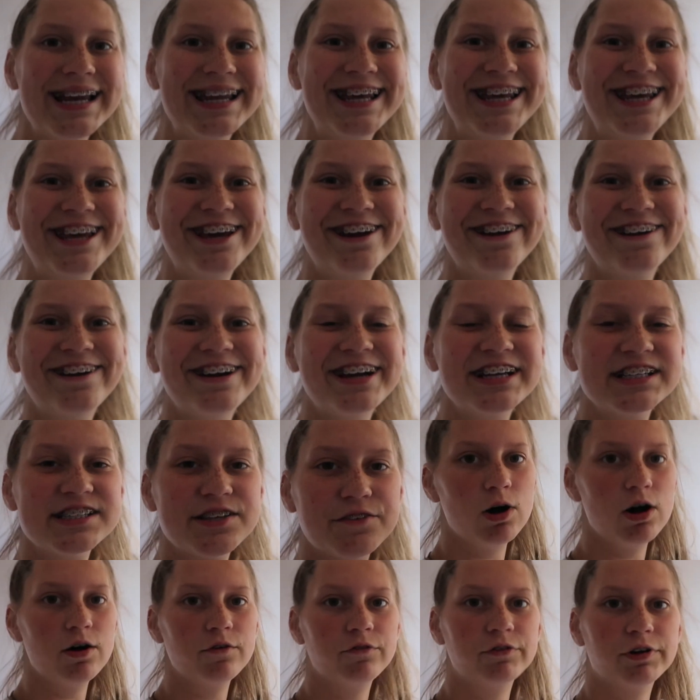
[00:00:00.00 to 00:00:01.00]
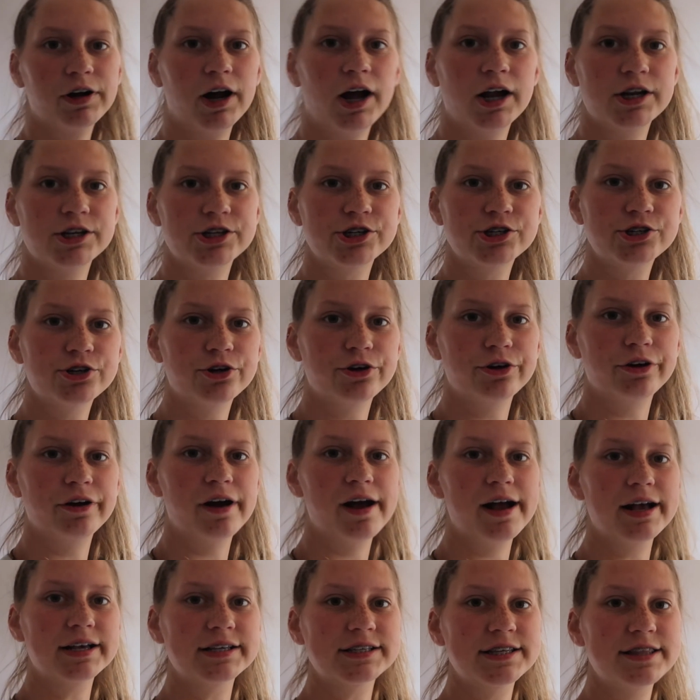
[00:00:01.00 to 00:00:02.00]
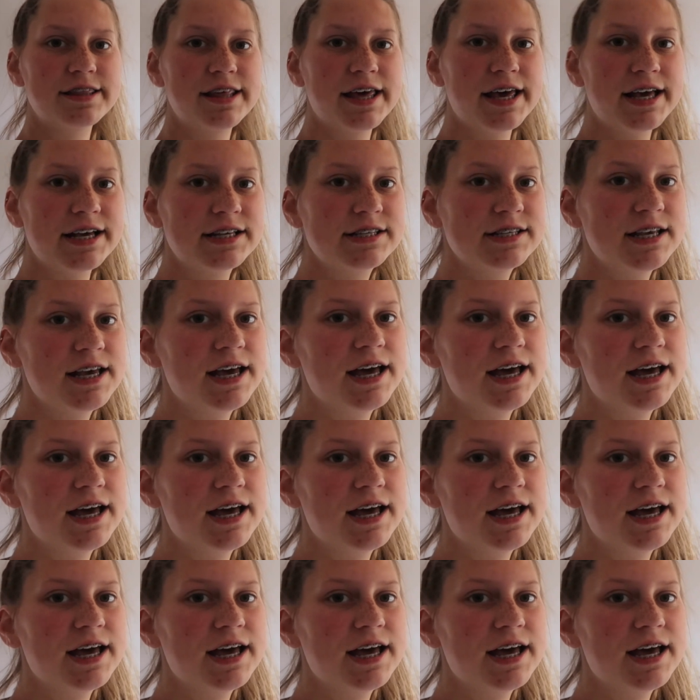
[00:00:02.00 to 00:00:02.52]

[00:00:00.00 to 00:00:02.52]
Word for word: here is, all oh, forgot to show you guys this.